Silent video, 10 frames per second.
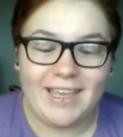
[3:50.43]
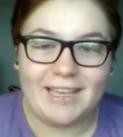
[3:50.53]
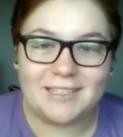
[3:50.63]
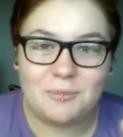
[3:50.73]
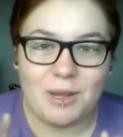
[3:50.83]

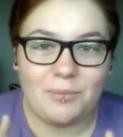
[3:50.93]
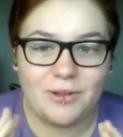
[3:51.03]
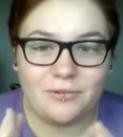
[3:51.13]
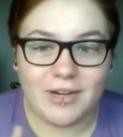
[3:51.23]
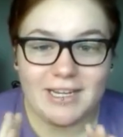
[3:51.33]
is that
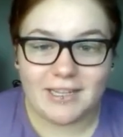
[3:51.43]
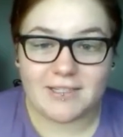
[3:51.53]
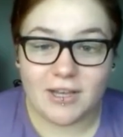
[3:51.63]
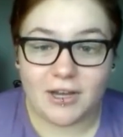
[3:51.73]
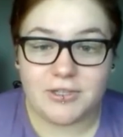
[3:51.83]
people are reading
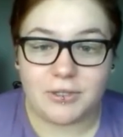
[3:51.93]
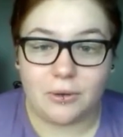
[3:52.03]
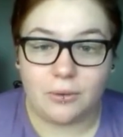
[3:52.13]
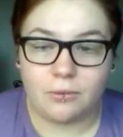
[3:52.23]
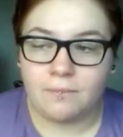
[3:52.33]
this
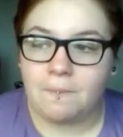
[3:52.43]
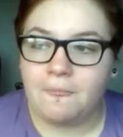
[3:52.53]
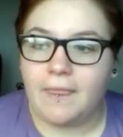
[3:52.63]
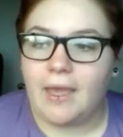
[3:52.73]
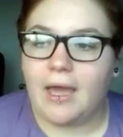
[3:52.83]
article
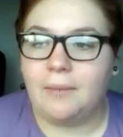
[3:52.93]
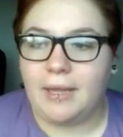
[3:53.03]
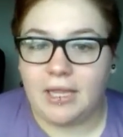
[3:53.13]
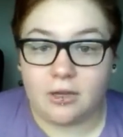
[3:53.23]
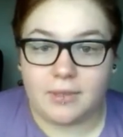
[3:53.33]
and
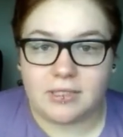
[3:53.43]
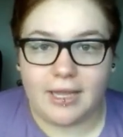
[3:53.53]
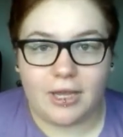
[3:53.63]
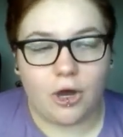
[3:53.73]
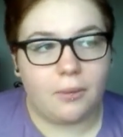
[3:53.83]
making comments
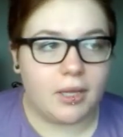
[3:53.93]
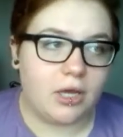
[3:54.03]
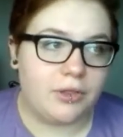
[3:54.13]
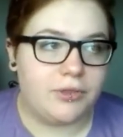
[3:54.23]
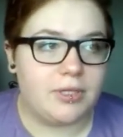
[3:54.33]
like, oh my
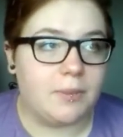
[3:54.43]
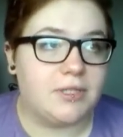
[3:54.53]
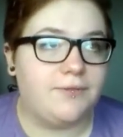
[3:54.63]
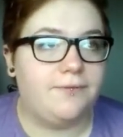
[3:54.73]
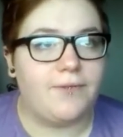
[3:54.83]
god,
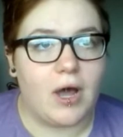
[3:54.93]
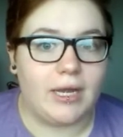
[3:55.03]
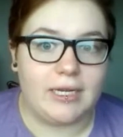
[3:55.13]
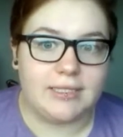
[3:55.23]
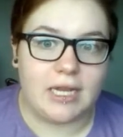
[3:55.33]
someone's
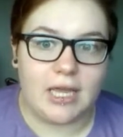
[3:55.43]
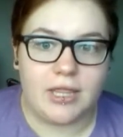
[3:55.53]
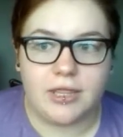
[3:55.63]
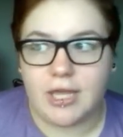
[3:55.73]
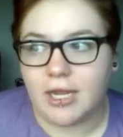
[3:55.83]
finally said
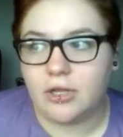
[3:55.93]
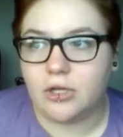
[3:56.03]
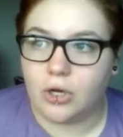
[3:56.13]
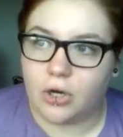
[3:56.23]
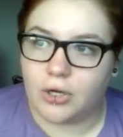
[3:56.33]
it,
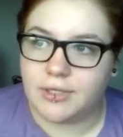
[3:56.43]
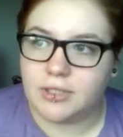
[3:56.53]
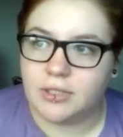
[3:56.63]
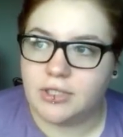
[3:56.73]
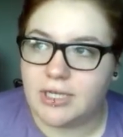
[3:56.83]
thank god,
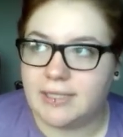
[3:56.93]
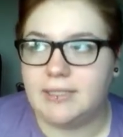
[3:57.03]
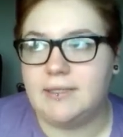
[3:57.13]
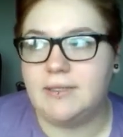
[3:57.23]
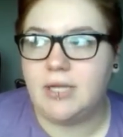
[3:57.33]

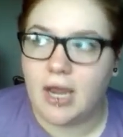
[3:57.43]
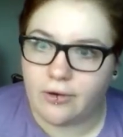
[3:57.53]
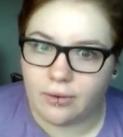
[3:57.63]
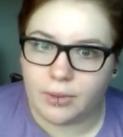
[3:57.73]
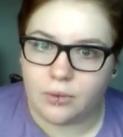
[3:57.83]
she's
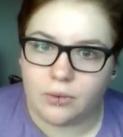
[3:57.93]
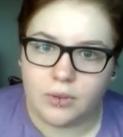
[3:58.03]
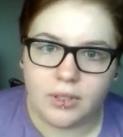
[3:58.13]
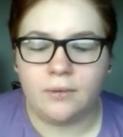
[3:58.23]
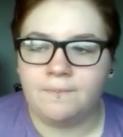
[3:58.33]

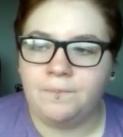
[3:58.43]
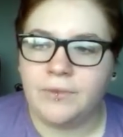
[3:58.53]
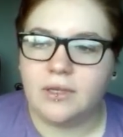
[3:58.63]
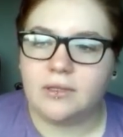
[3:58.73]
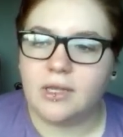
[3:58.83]
terrible.
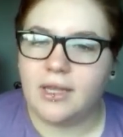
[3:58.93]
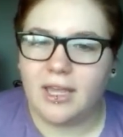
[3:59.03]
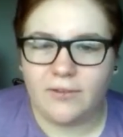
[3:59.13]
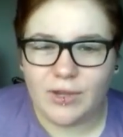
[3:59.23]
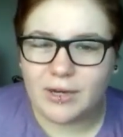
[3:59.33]
Like,
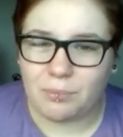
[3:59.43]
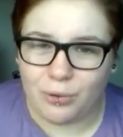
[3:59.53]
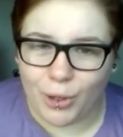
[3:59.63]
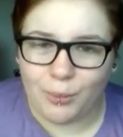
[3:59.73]
if you had a